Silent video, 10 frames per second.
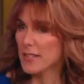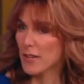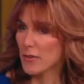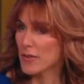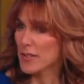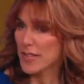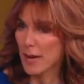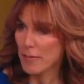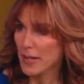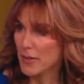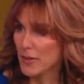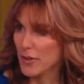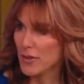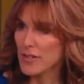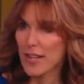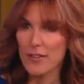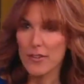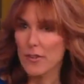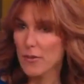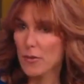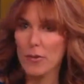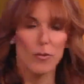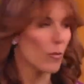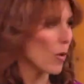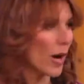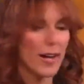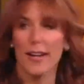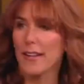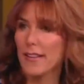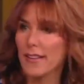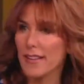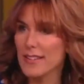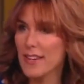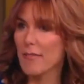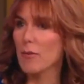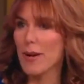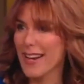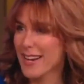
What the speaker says: his own snapping turtles. I don't know why this never went